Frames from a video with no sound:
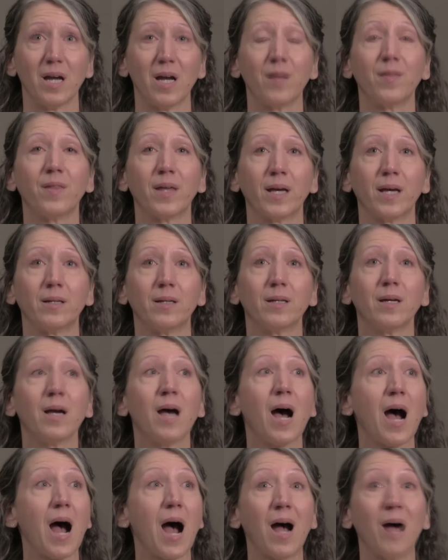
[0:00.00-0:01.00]
and that
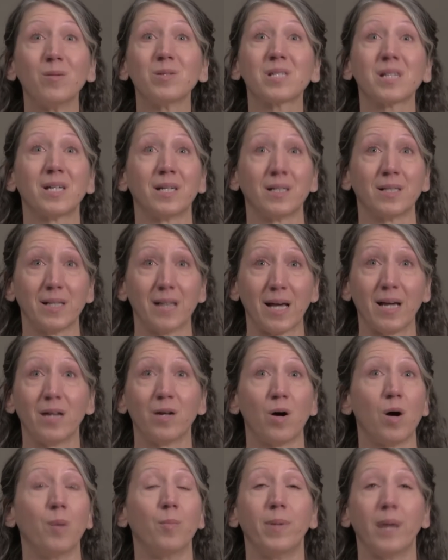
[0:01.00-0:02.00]
I was going to lay
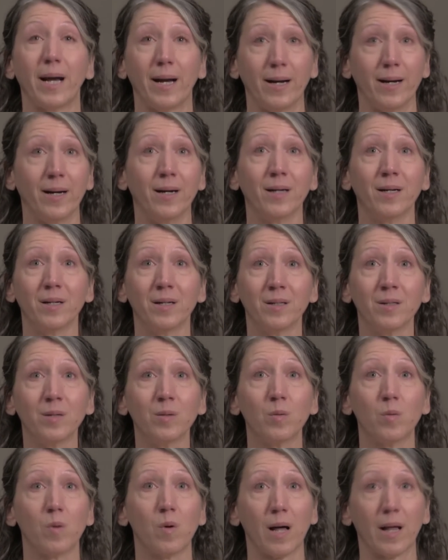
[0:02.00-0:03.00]
it all bare
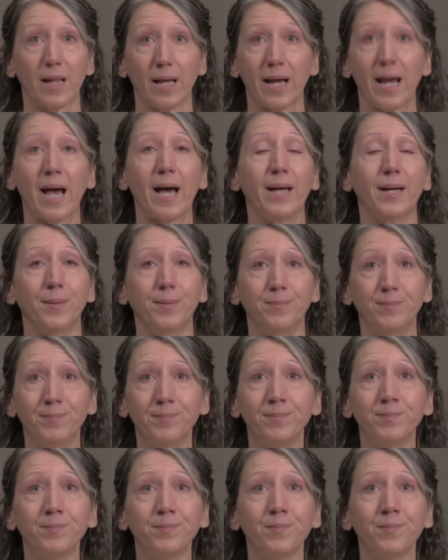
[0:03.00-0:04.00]
while I had him.
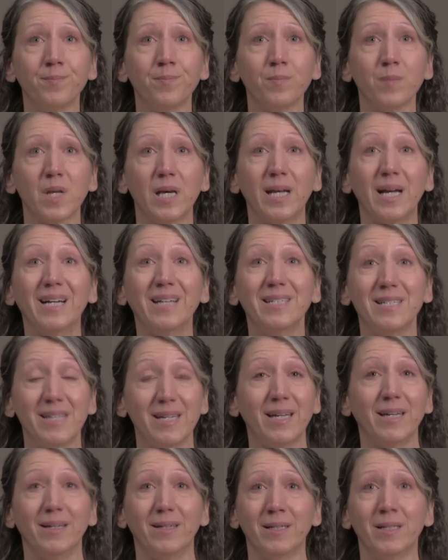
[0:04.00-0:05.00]
And I
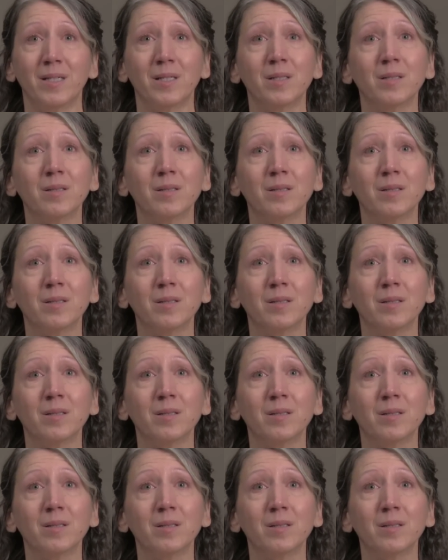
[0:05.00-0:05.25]
did.